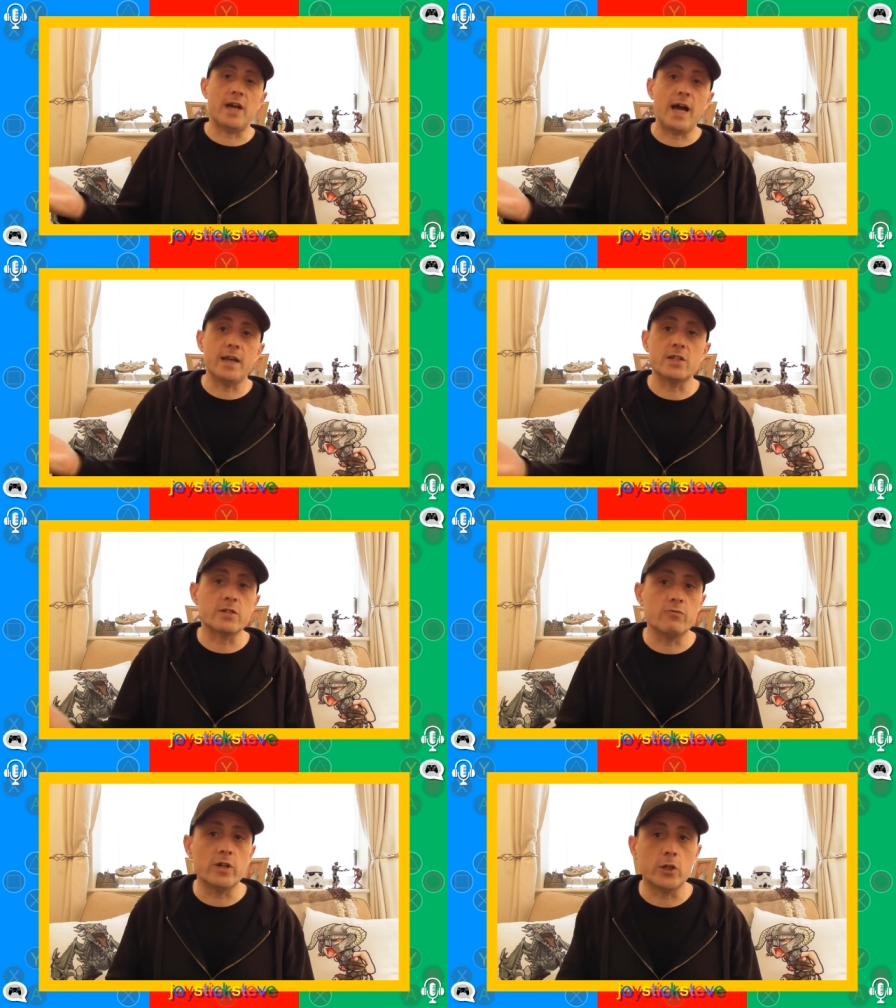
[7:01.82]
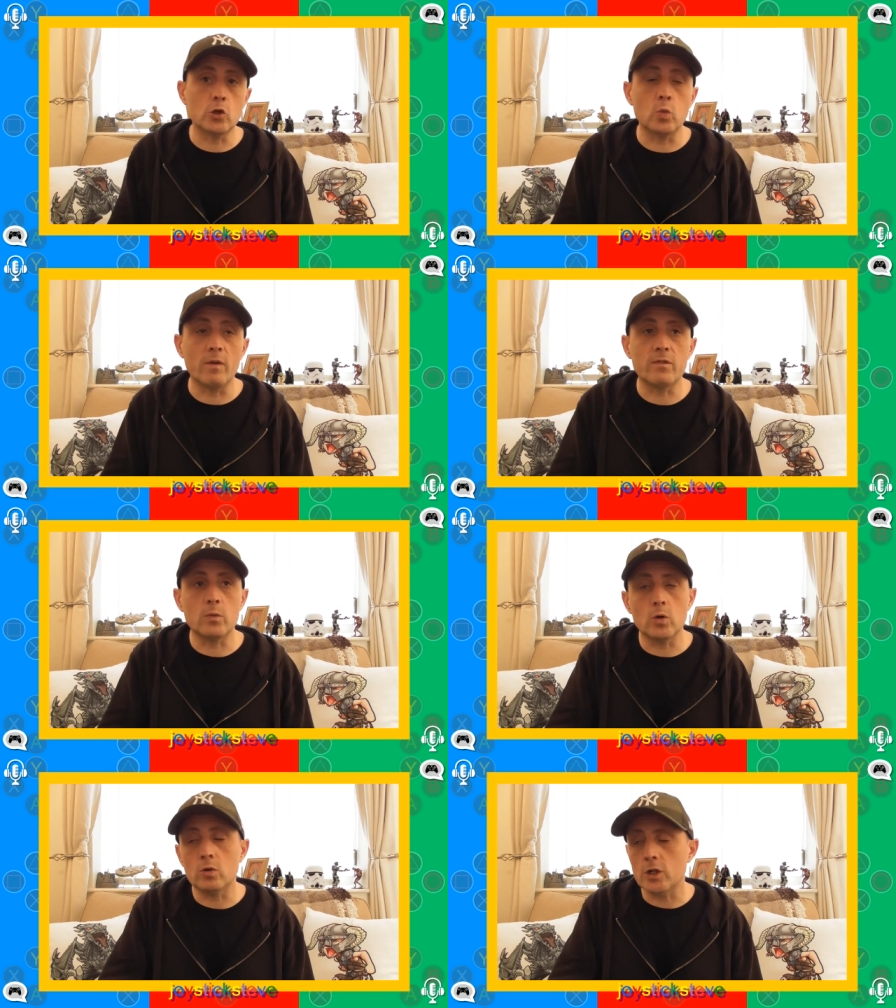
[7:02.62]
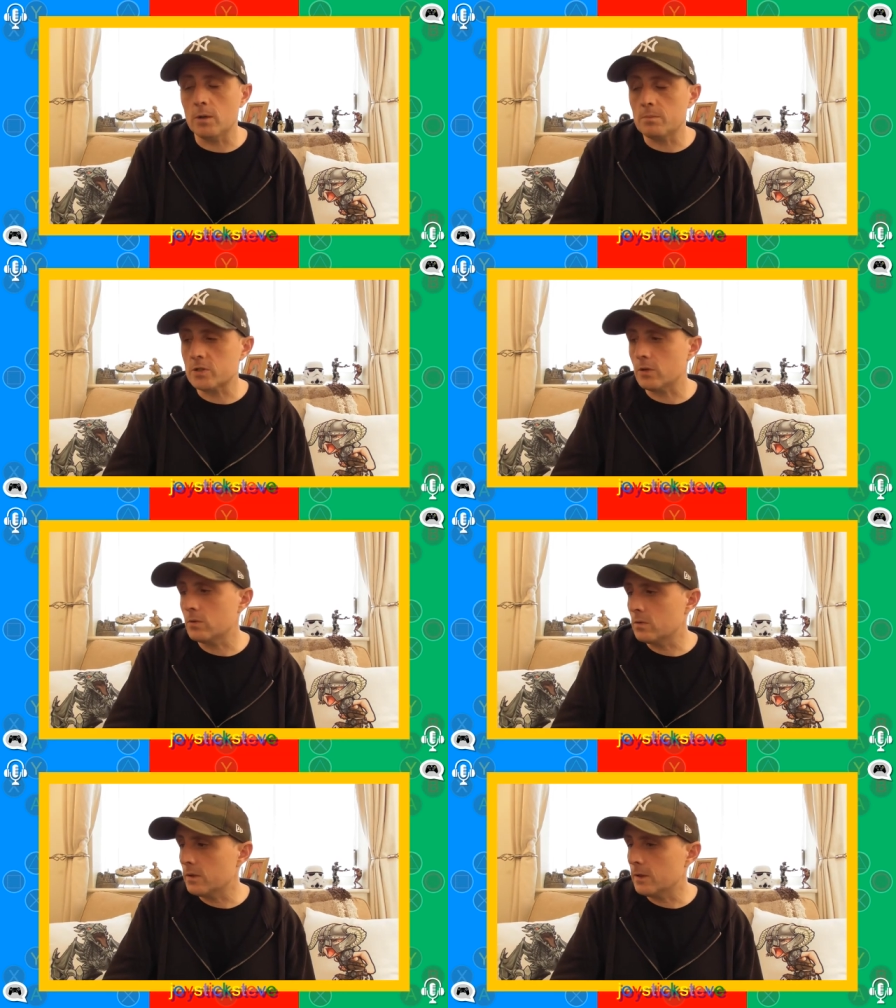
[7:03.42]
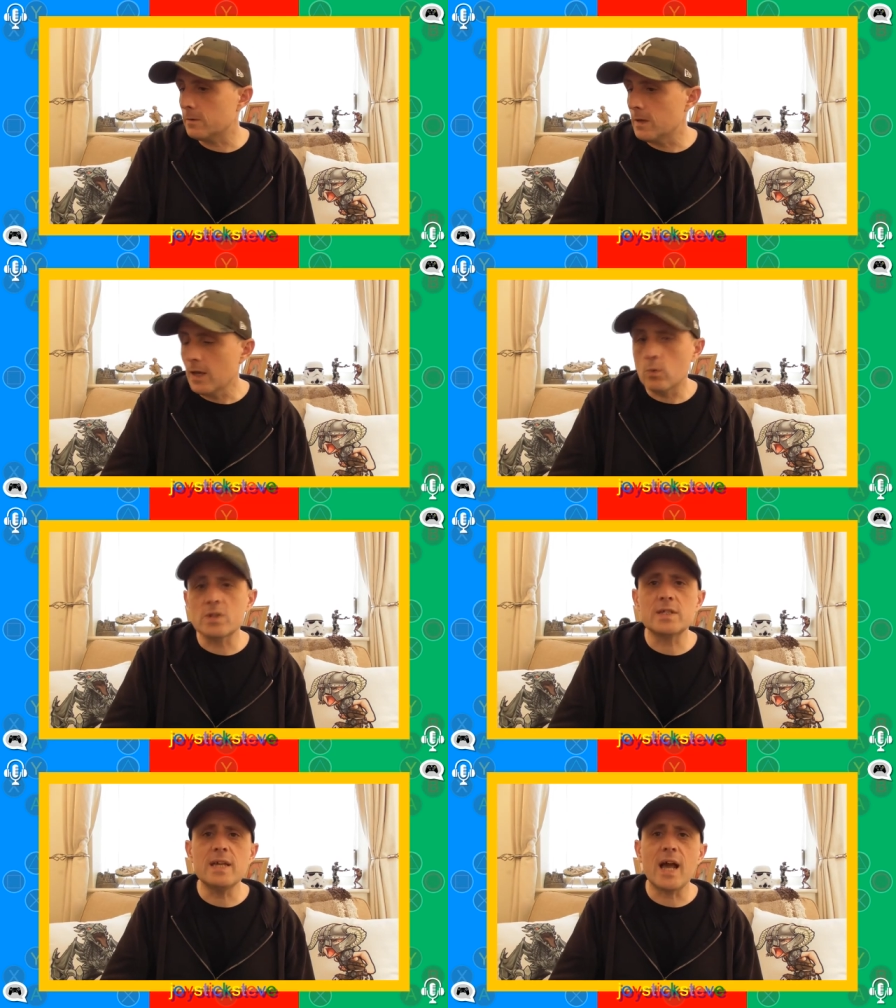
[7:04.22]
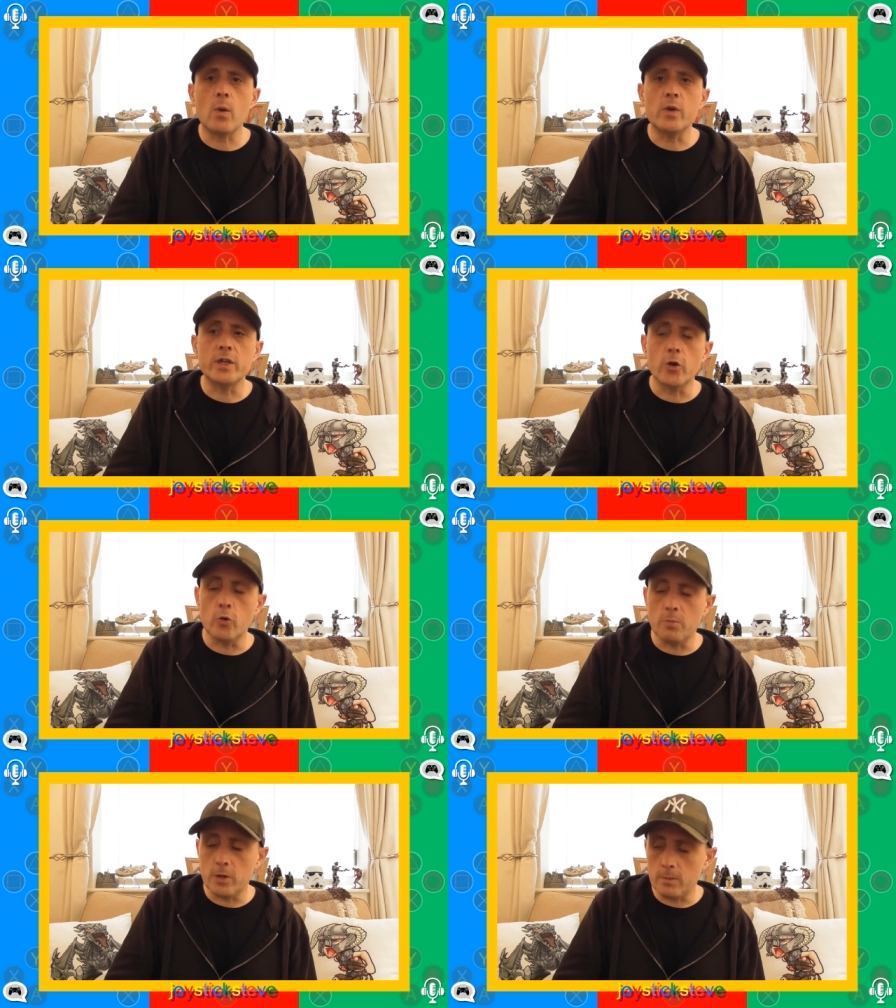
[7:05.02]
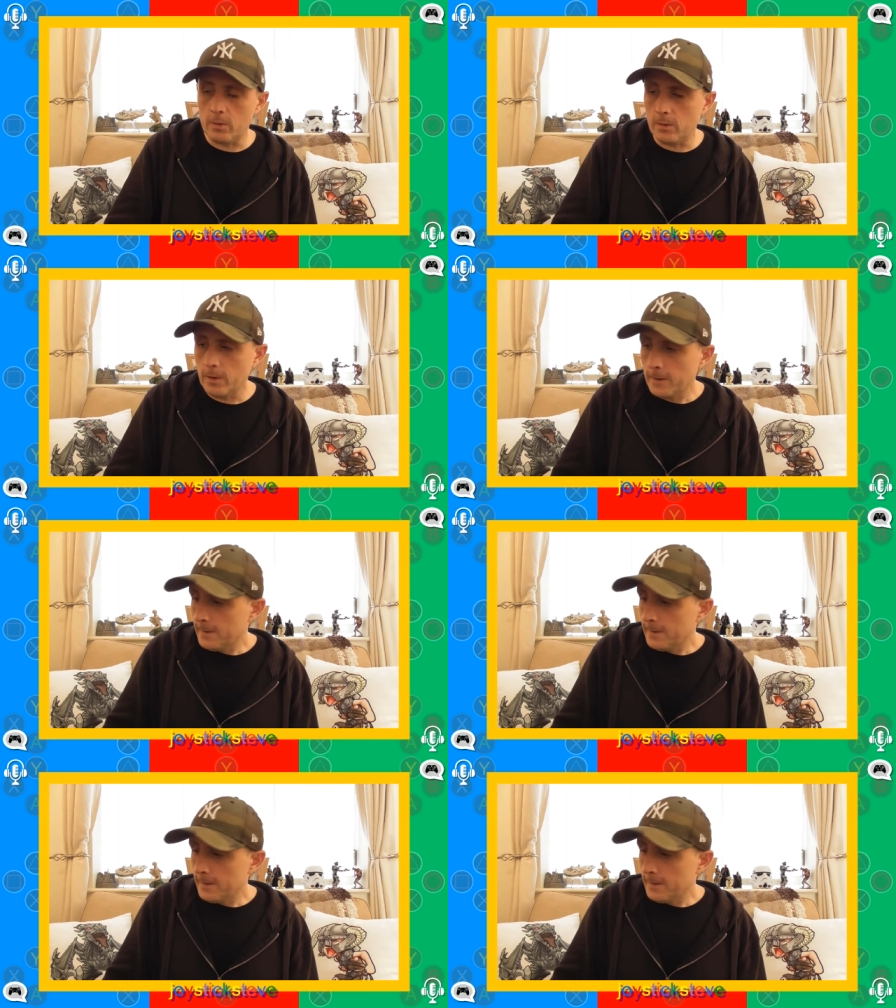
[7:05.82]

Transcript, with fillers: have had, it's a really good one for the World Cup. So, you know, we'll see how we go, people.